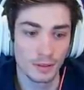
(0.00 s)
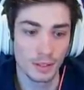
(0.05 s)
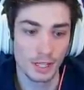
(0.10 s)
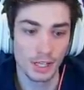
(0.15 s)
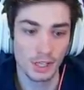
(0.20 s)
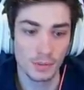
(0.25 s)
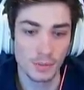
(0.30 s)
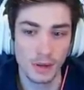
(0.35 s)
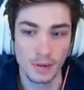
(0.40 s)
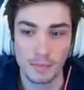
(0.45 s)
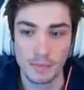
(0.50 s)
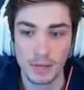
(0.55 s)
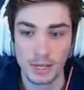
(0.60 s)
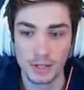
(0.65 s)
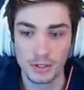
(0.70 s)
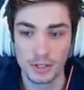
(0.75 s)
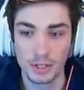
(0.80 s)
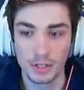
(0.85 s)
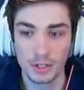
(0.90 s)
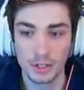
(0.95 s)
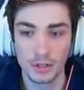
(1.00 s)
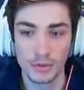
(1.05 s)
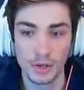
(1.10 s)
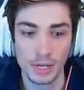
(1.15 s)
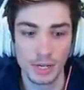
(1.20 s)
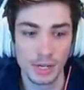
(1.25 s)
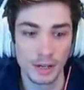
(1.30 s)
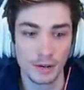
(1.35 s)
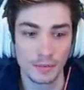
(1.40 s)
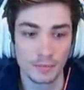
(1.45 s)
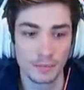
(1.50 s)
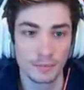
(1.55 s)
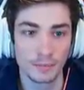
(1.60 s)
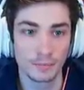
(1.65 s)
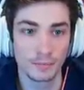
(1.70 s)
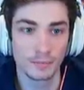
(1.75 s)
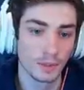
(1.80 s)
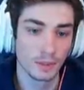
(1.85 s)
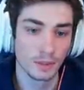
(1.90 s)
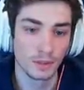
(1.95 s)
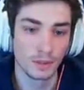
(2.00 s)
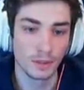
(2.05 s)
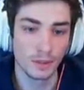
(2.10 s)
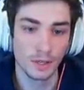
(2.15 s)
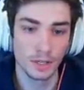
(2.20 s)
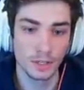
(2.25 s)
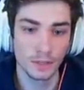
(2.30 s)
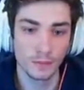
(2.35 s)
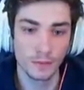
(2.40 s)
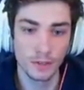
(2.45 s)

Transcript: That's my biggest issue right now. All right,